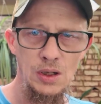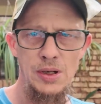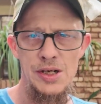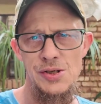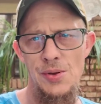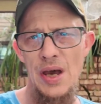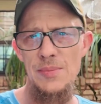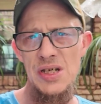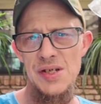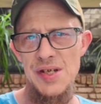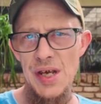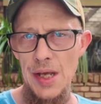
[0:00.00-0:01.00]
Right, so that
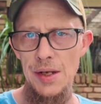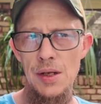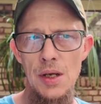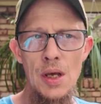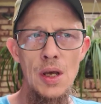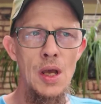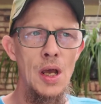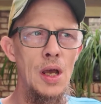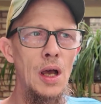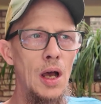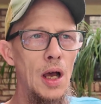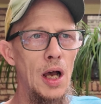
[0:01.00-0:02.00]
being said,
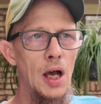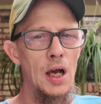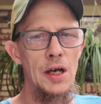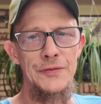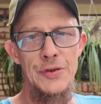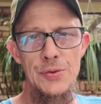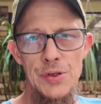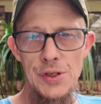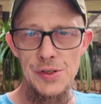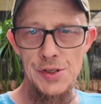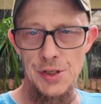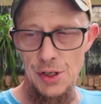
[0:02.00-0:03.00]
a few
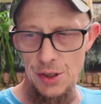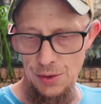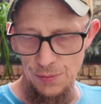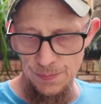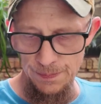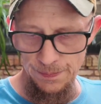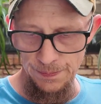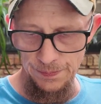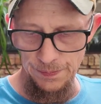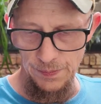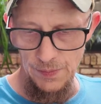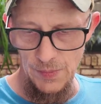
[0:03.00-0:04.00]
years ago,
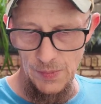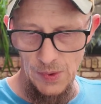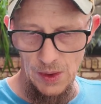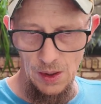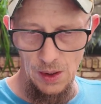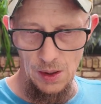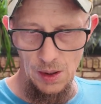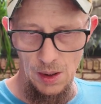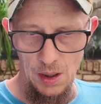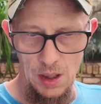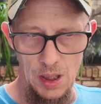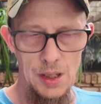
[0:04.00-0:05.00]

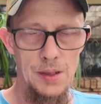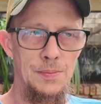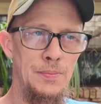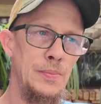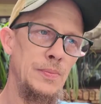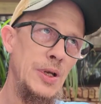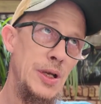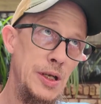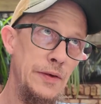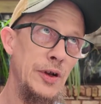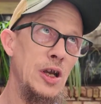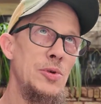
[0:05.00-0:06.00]
and
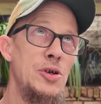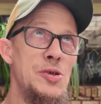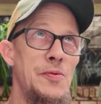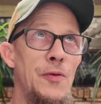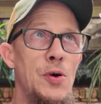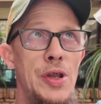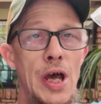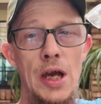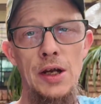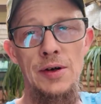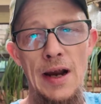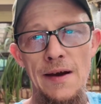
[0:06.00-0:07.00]
even a couple years before that,